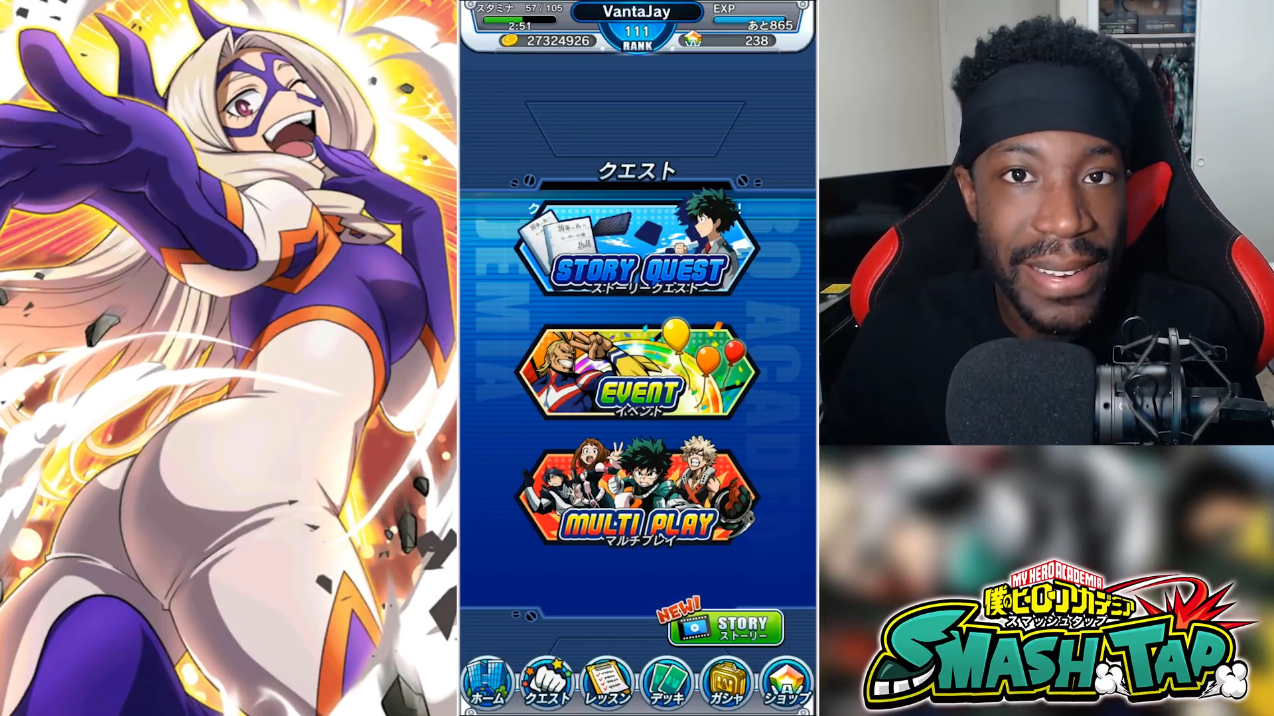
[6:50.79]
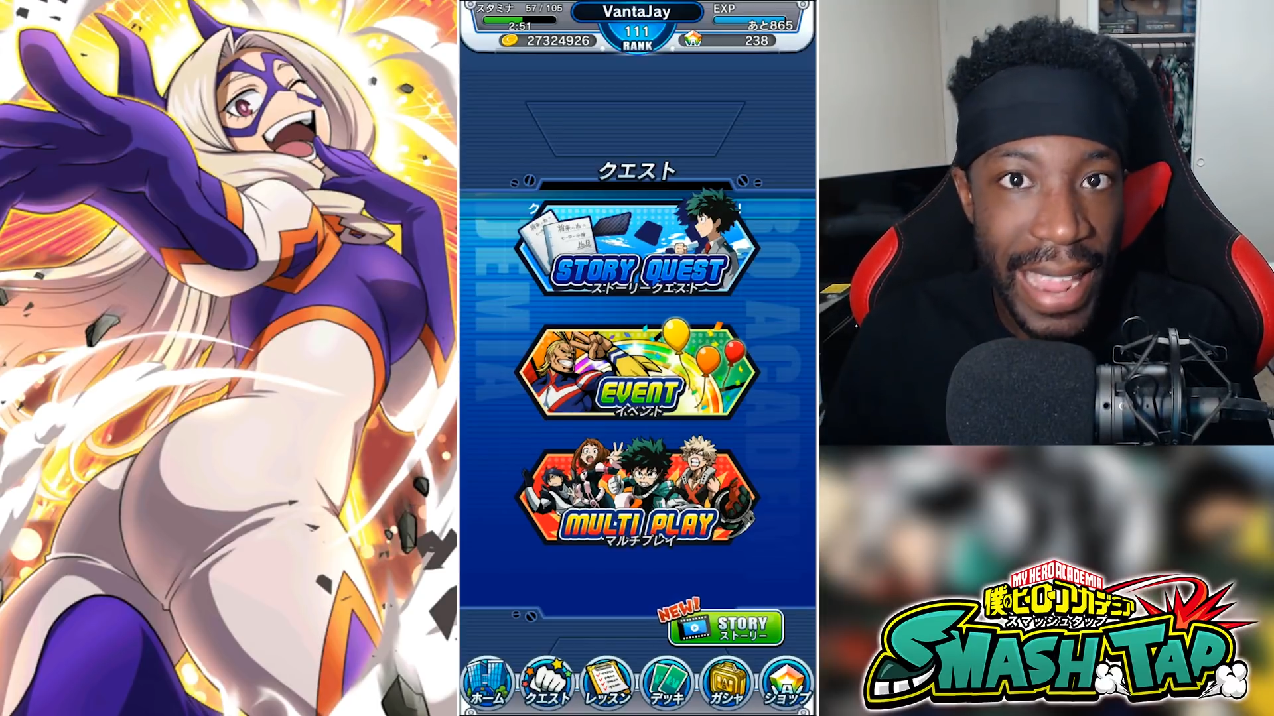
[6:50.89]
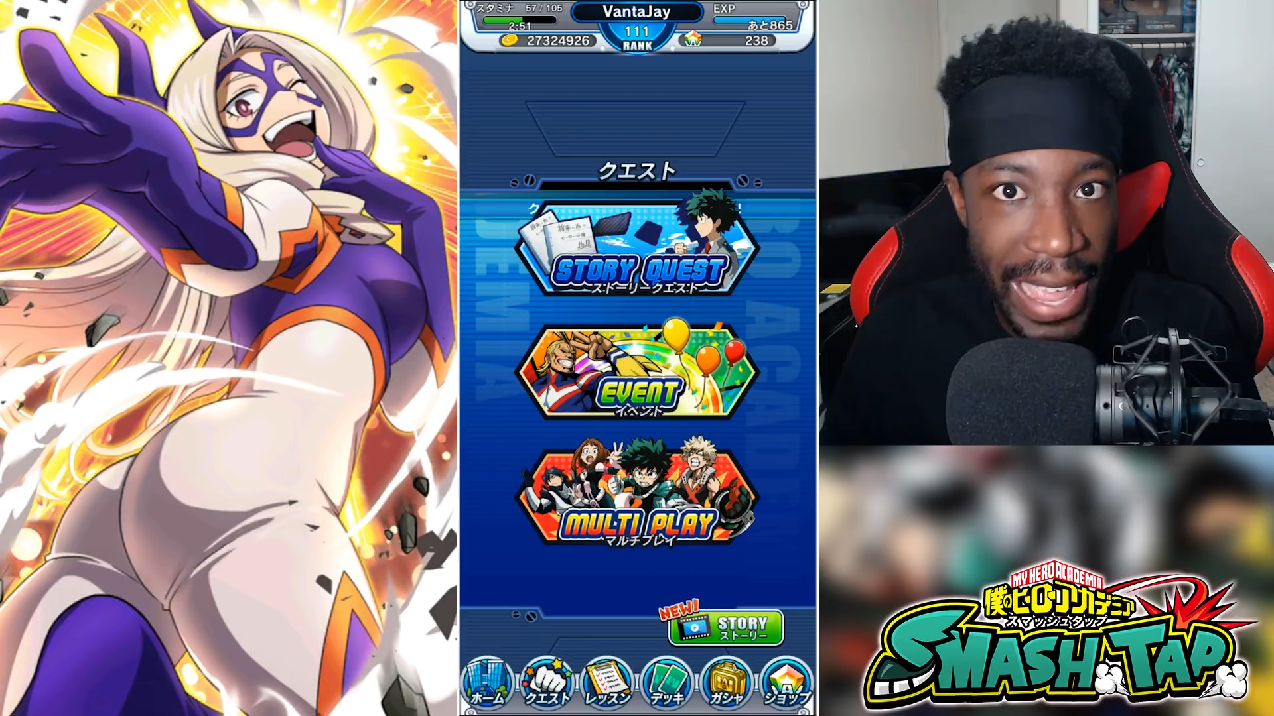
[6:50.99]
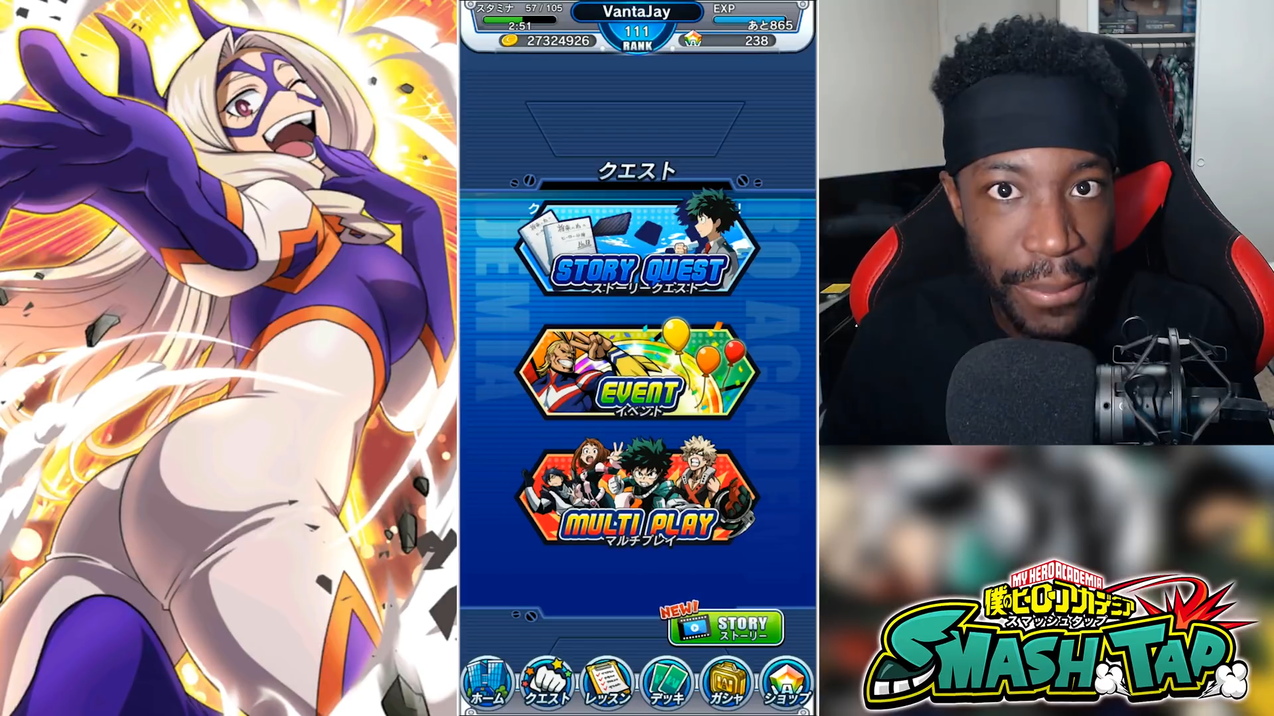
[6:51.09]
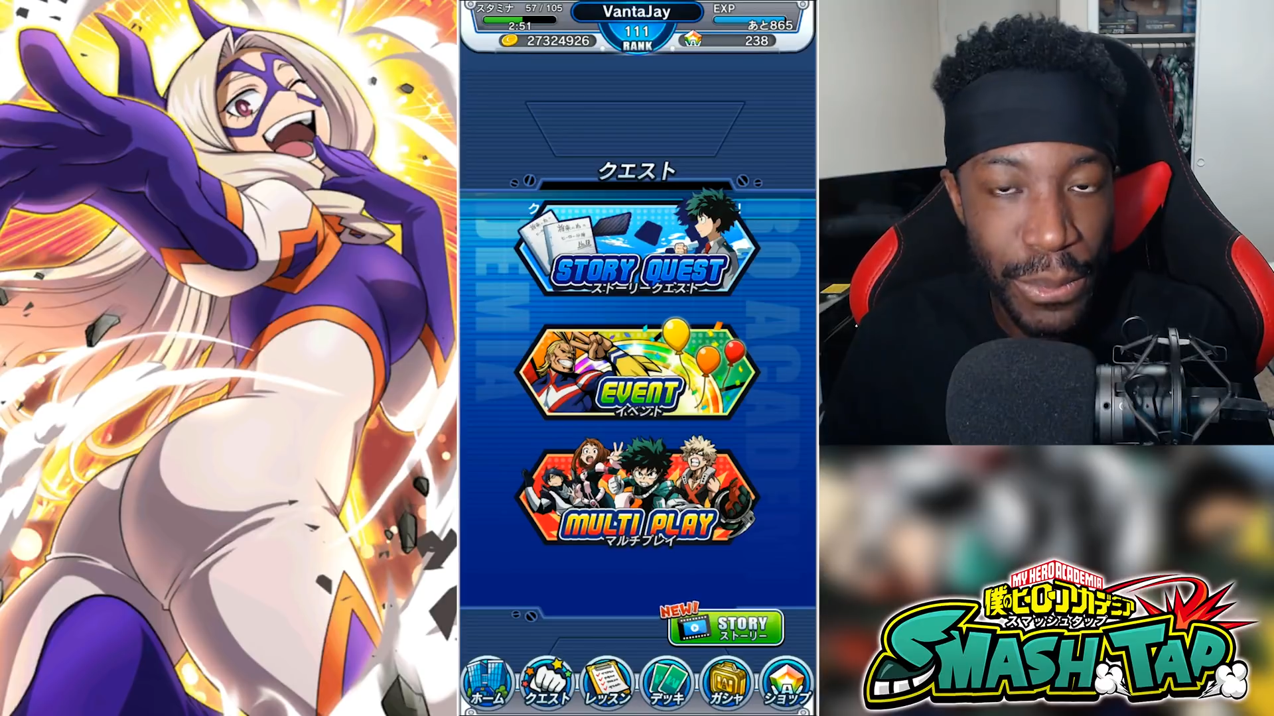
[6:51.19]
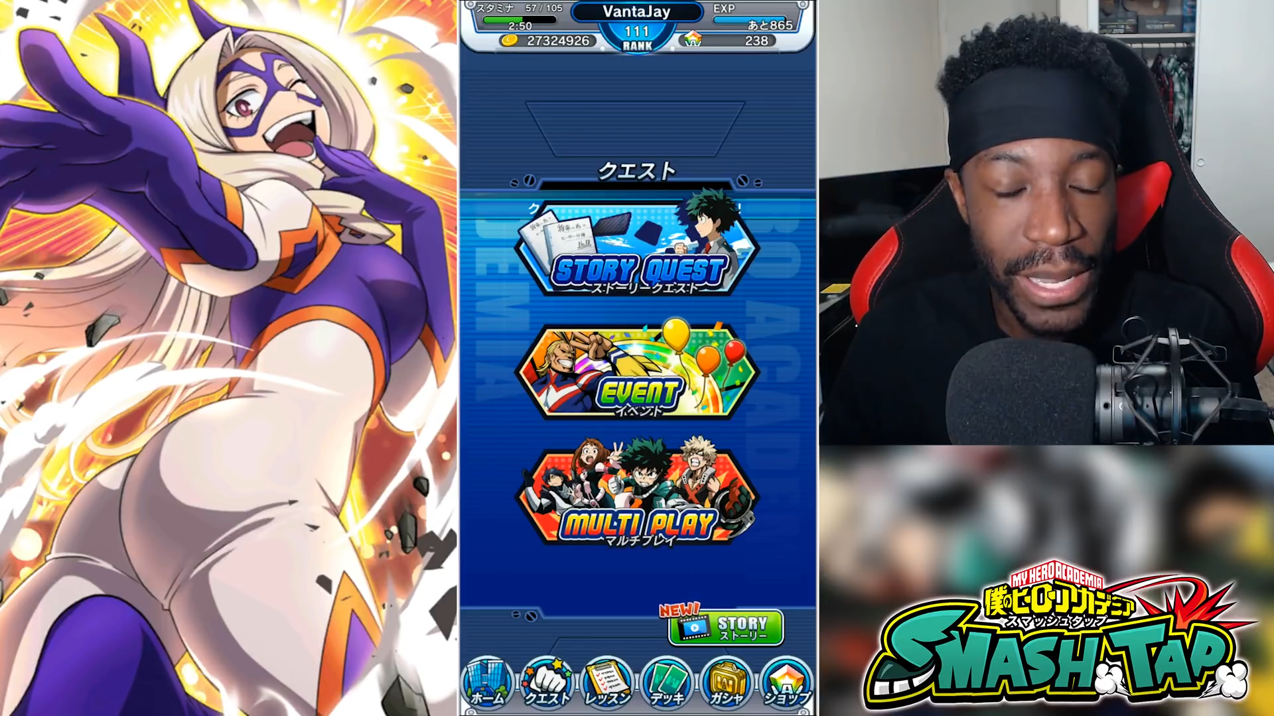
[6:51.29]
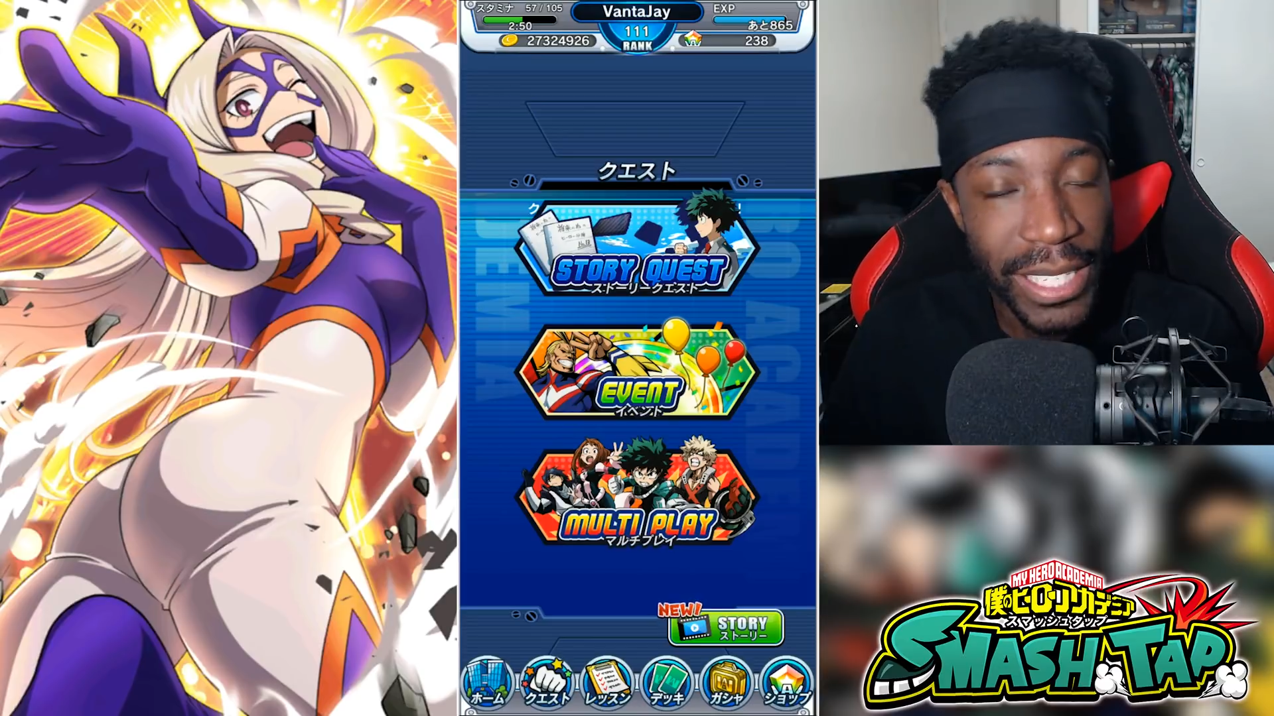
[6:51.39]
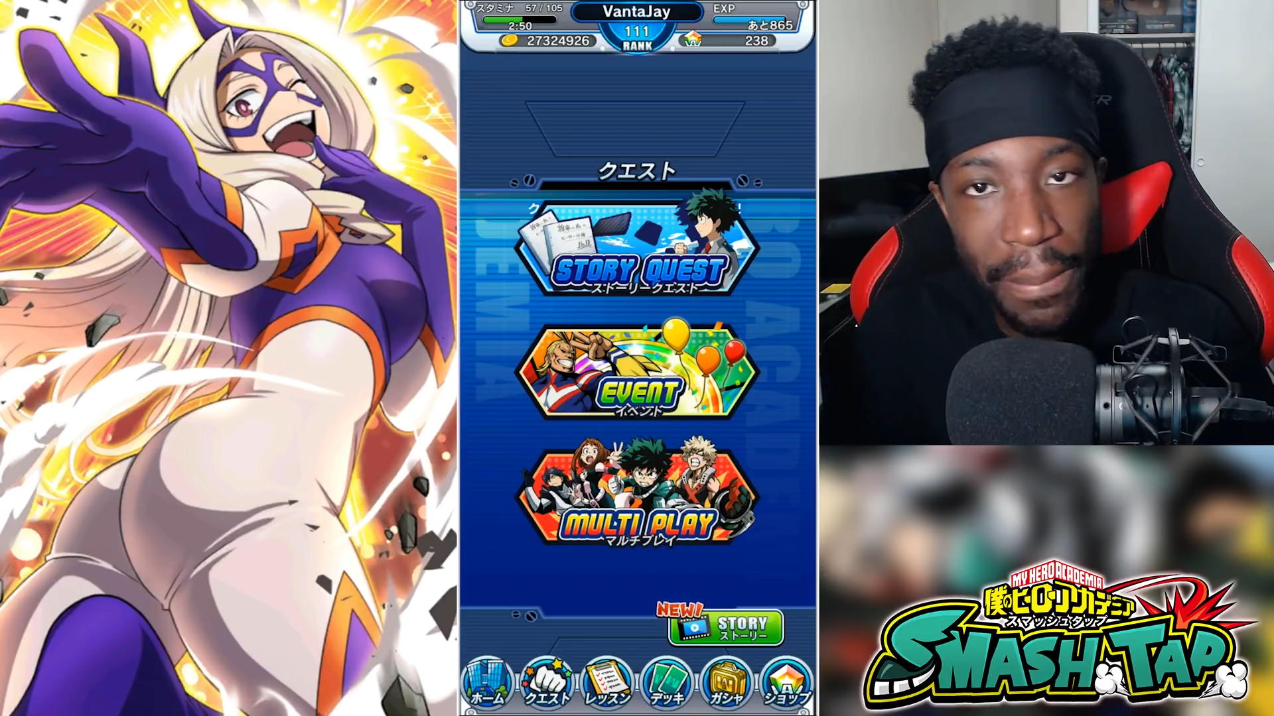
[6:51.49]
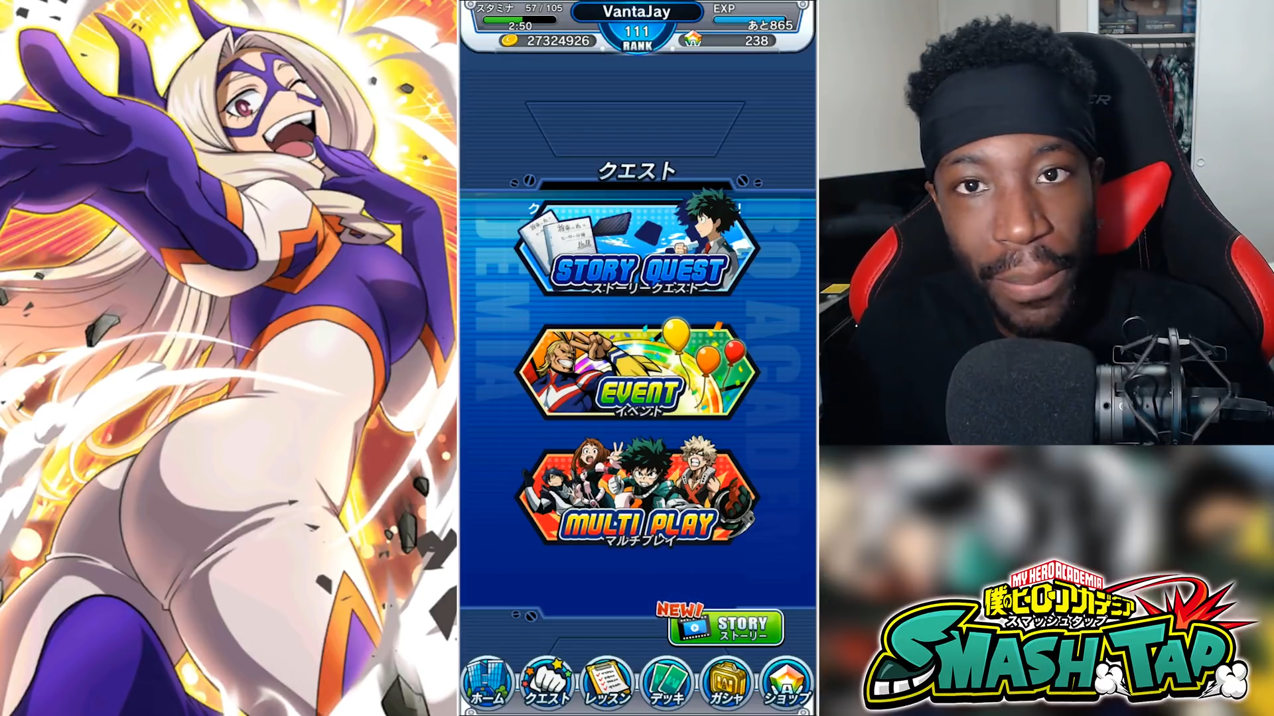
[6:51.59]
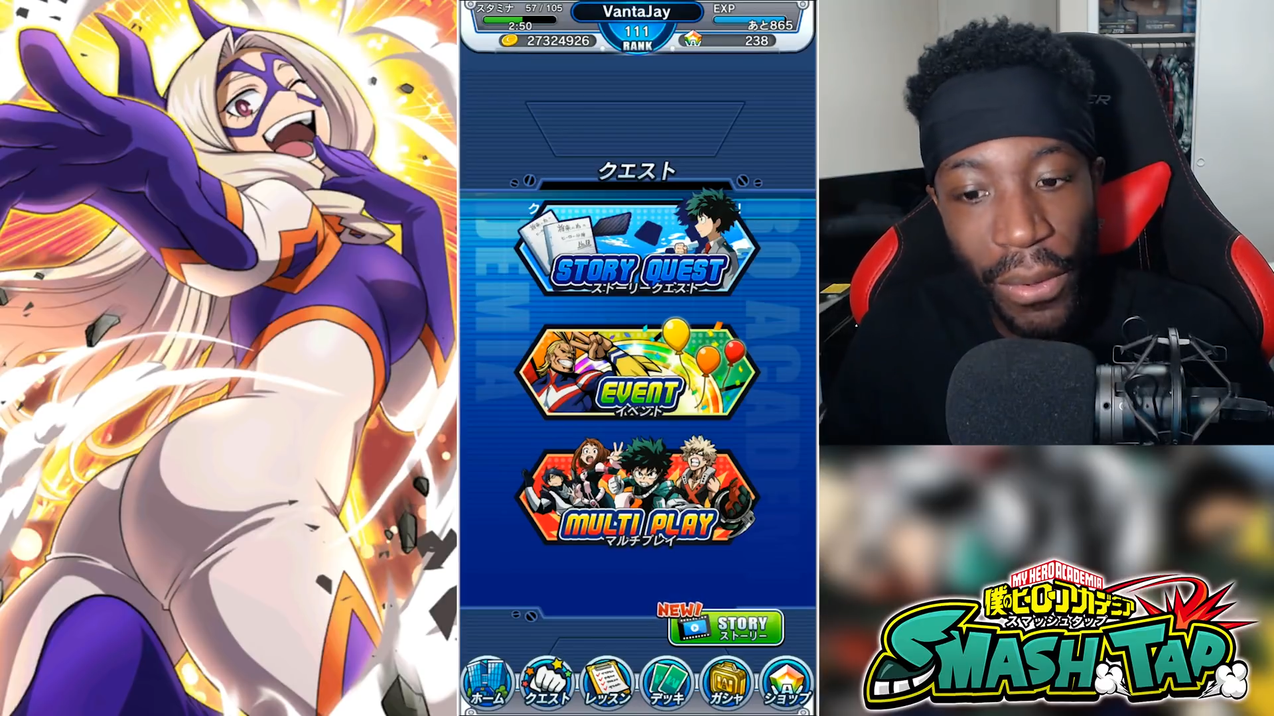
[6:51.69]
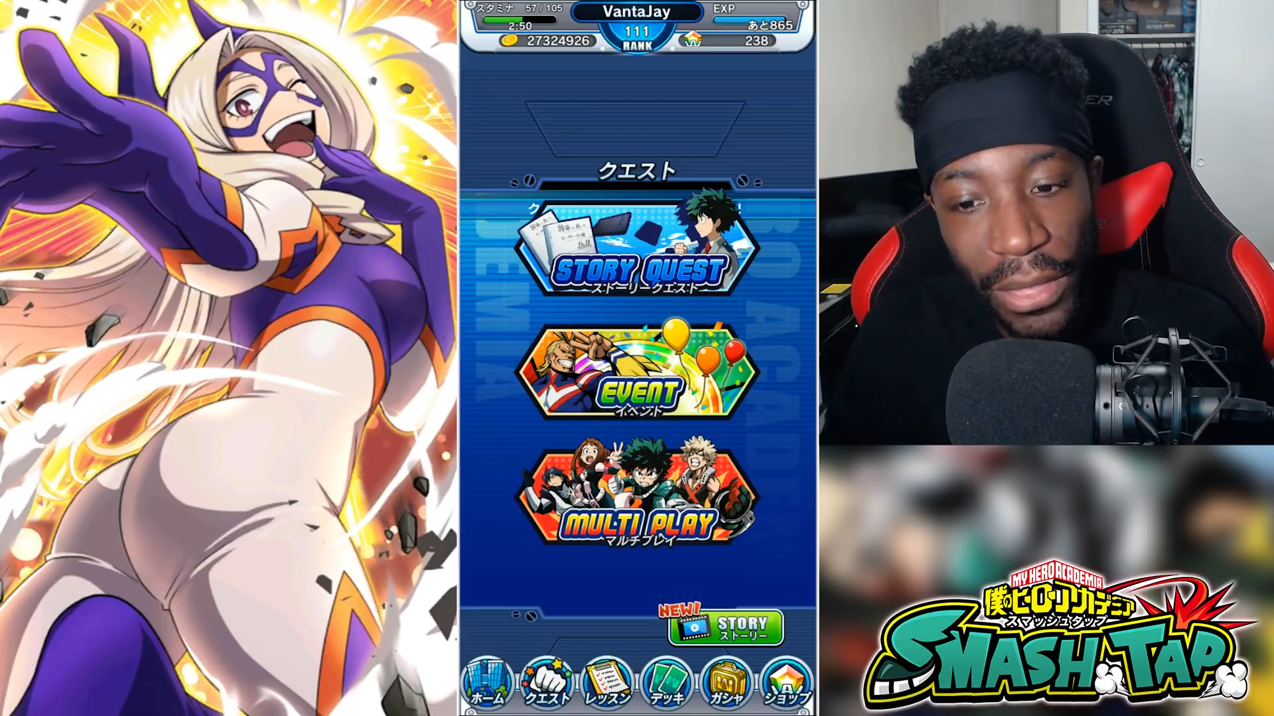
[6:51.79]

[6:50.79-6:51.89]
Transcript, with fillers: names because they're both